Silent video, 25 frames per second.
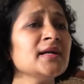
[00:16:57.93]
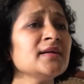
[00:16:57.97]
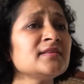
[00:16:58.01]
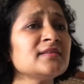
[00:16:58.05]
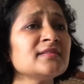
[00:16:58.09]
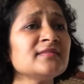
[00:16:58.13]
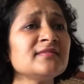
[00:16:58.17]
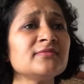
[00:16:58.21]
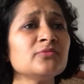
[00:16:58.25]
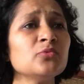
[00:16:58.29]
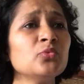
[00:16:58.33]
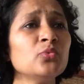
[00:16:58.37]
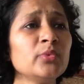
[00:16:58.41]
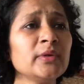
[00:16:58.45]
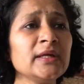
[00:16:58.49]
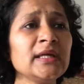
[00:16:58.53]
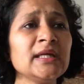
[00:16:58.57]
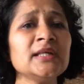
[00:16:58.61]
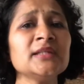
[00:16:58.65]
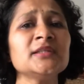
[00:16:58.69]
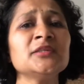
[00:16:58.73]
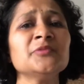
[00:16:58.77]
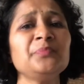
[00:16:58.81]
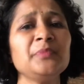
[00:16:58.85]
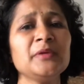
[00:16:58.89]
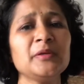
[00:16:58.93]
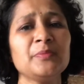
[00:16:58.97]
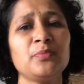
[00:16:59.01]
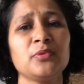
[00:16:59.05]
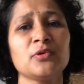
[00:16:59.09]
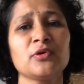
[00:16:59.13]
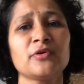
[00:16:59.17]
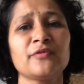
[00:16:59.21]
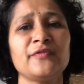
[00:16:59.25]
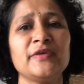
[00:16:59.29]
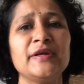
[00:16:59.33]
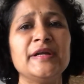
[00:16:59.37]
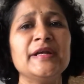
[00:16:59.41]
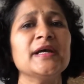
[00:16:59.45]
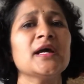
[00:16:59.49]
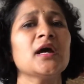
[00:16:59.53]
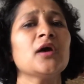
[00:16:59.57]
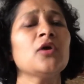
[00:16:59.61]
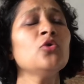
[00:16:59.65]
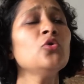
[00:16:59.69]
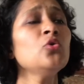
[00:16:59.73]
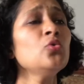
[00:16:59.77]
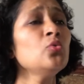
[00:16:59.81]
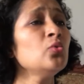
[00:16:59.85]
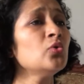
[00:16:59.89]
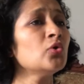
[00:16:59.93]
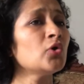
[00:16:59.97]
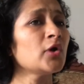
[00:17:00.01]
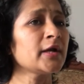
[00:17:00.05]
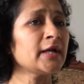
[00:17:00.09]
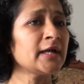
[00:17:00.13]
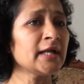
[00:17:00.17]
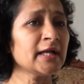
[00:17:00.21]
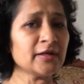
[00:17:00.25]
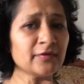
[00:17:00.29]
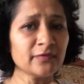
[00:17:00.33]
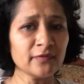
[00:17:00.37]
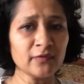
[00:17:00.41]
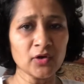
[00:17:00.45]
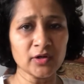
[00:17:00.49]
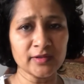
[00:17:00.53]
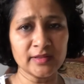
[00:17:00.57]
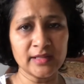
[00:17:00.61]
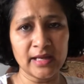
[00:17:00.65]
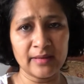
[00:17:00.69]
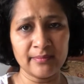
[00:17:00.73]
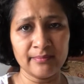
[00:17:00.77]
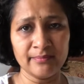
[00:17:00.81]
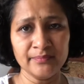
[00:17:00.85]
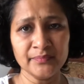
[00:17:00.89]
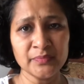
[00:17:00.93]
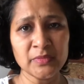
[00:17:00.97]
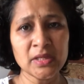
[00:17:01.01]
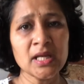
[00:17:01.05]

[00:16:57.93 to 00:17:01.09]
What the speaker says: It is we the people of India who voted for them,